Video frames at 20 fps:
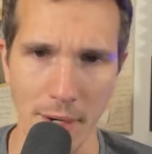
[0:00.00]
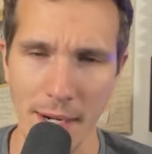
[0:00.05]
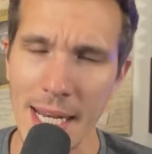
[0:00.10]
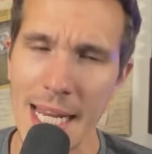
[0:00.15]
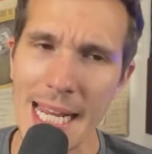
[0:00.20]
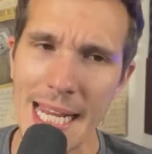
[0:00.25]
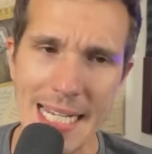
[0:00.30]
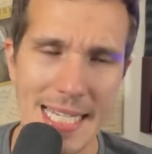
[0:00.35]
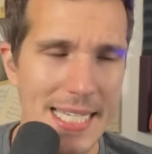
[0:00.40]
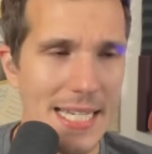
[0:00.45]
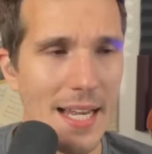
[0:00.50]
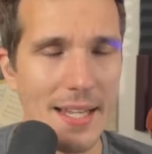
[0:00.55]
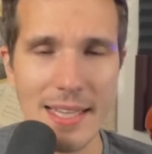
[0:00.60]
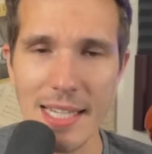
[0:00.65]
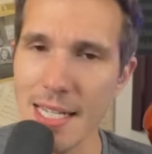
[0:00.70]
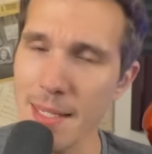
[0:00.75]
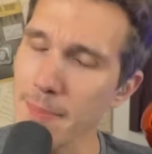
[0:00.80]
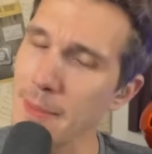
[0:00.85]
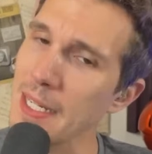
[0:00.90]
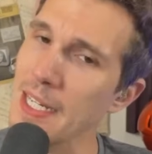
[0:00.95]
It's nothing to
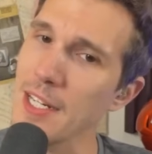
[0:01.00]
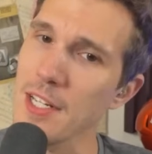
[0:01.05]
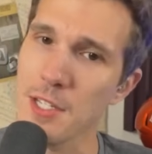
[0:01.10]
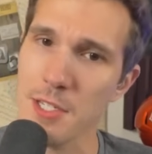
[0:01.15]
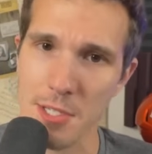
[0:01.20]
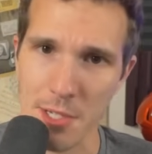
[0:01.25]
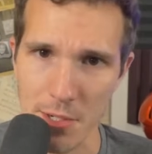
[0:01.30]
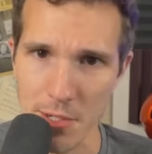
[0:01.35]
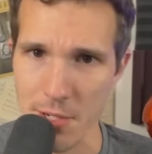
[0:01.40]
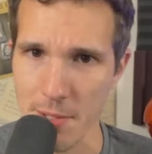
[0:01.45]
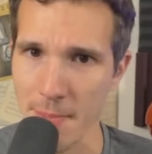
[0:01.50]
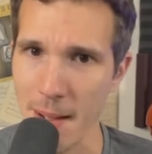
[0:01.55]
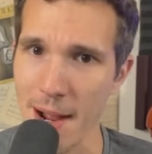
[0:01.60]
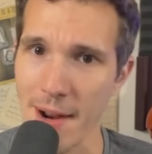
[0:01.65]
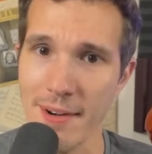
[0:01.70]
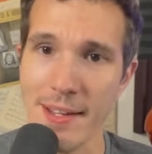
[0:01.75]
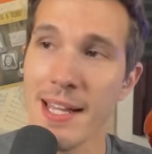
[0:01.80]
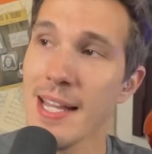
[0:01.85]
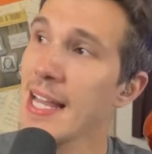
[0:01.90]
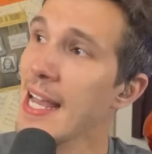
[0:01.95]
be concerned about,
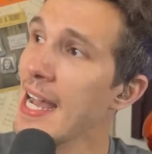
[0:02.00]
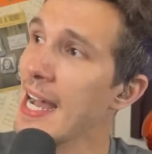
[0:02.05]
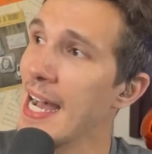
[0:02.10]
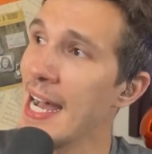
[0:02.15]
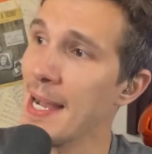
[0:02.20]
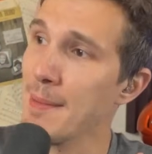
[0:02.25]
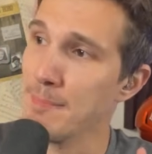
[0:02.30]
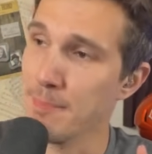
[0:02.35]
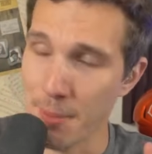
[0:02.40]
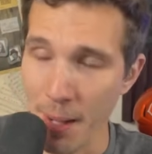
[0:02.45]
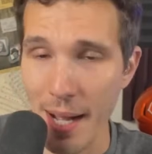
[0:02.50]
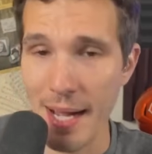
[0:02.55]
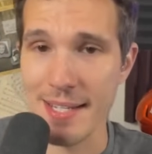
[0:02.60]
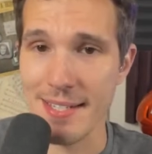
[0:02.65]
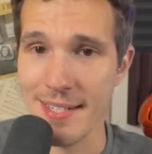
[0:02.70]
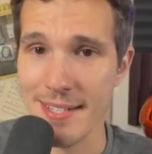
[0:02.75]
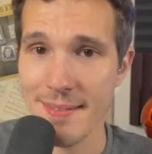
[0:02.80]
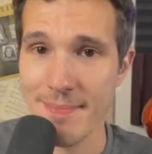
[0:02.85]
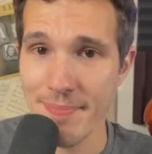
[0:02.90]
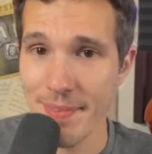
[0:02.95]
but
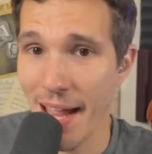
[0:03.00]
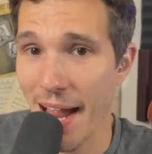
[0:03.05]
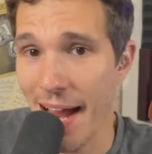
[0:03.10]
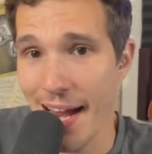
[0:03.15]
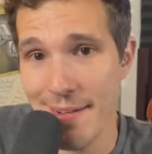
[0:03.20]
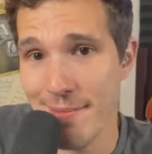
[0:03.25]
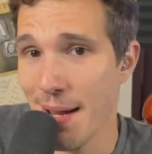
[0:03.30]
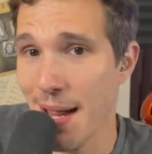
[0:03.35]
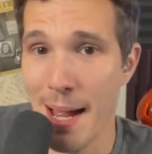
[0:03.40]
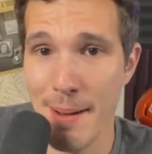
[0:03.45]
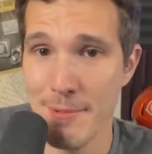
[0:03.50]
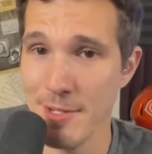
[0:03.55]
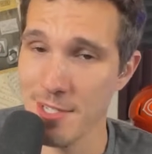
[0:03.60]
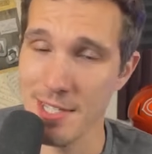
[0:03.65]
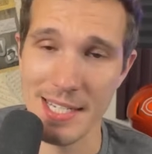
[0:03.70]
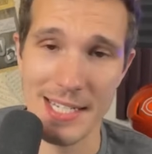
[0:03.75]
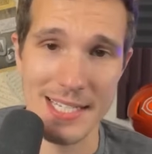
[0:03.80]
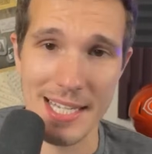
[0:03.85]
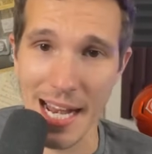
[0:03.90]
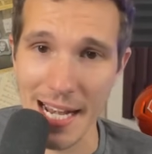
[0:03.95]
I'm just
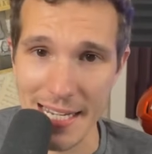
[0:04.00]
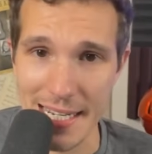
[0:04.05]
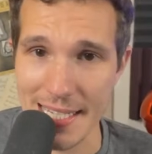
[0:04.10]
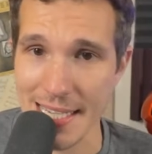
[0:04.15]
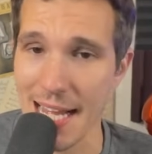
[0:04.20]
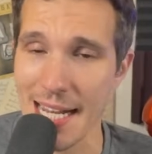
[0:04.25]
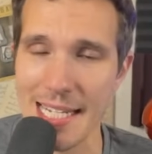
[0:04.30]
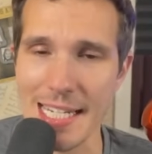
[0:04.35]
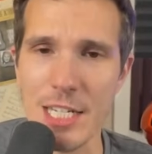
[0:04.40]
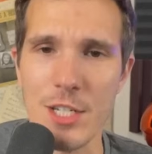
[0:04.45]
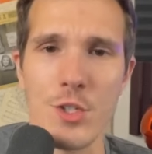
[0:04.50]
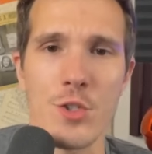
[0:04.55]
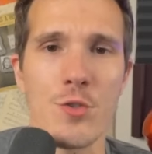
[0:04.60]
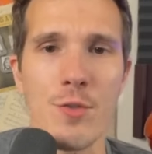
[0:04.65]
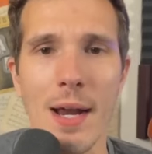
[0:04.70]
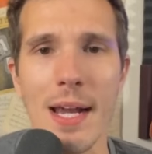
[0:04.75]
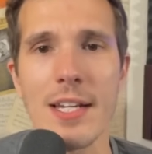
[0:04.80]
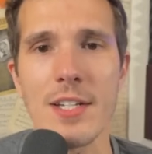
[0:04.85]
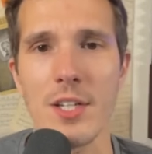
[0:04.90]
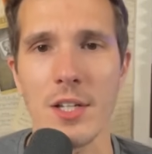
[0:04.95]
excited that he's
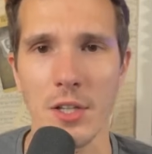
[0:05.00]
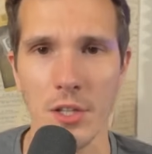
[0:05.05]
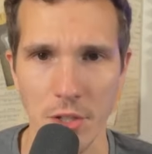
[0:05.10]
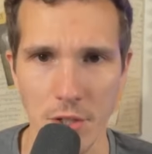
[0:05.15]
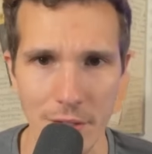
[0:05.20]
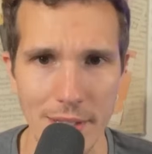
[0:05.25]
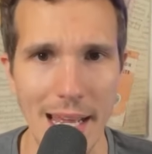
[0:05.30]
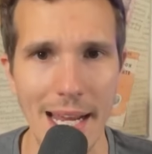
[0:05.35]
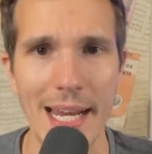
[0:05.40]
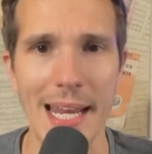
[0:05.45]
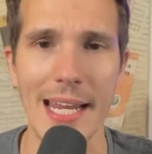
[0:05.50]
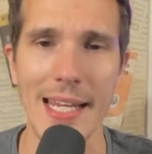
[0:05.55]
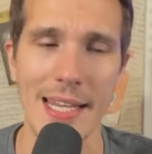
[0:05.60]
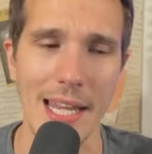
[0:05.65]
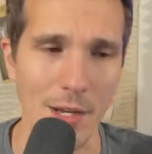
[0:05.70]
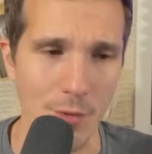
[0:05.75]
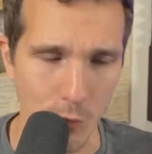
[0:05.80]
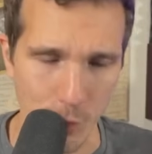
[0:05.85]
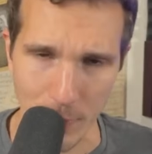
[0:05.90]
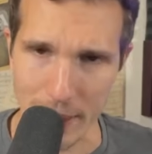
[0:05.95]
trying to learn that. And then
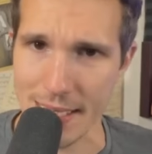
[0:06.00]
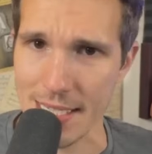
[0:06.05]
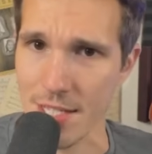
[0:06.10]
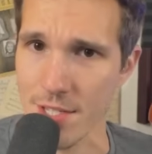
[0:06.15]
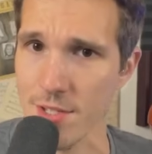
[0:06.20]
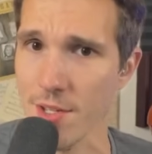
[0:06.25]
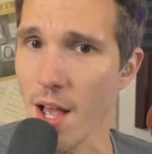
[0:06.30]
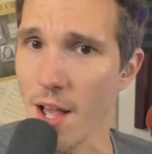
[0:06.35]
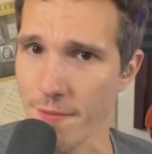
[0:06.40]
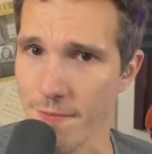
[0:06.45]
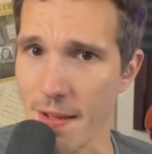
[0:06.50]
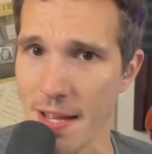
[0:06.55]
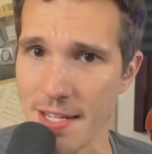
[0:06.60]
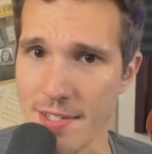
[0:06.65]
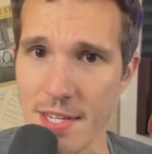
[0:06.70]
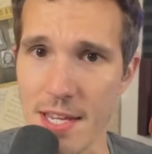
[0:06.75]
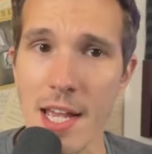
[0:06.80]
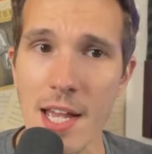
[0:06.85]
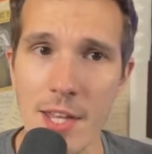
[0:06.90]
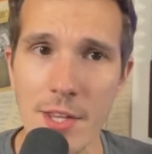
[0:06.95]
with this offense,
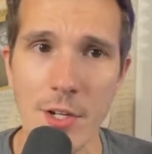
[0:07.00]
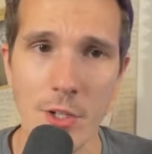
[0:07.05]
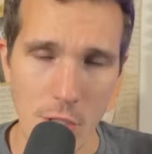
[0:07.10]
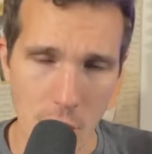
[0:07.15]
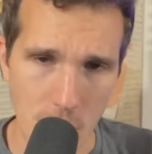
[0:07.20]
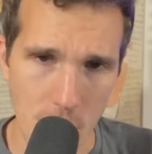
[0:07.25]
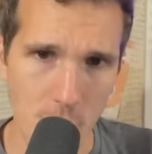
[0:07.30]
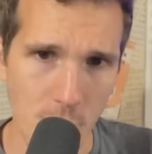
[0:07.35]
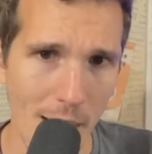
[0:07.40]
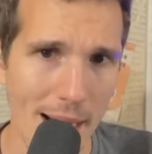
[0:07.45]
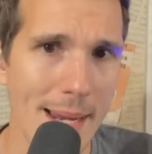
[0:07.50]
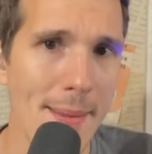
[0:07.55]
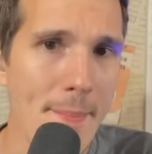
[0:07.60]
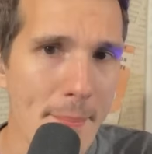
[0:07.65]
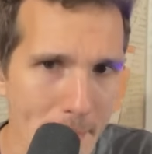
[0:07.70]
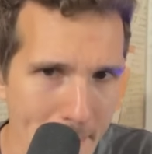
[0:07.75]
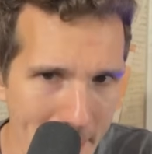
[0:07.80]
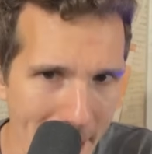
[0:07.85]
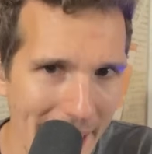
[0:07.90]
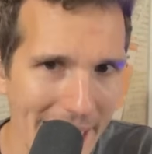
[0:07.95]
they're just trying to
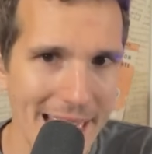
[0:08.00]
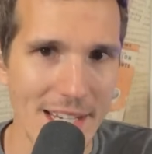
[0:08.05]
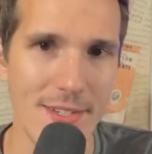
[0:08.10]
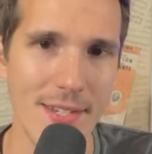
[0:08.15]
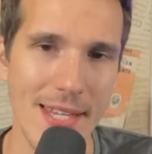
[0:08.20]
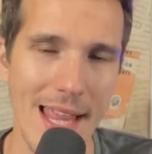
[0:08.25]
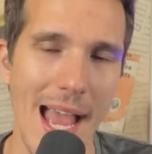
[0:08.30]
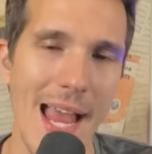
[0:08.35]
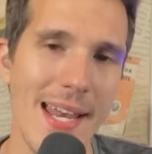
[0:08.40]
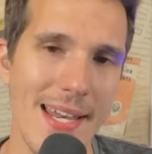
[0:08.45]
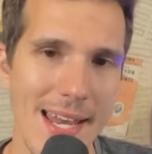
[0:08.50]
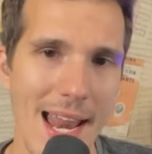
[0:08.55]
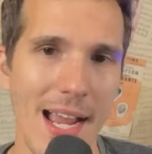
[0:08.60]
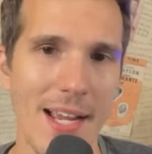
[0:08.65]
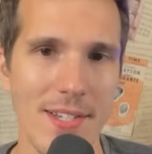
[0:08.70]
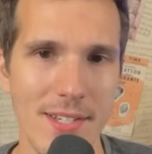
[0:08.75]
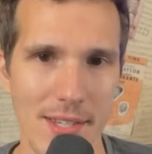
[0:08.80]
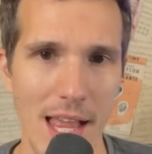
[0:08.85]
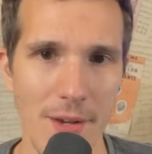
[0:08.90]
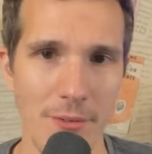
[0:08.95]
make it to that next
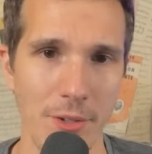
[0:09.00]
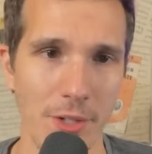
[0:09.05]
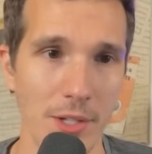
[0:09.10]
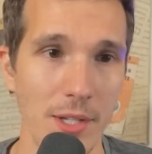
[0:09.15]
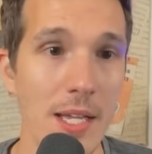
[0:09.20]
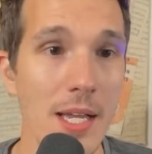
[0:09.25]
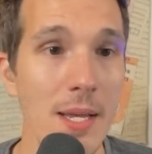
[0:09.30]
level.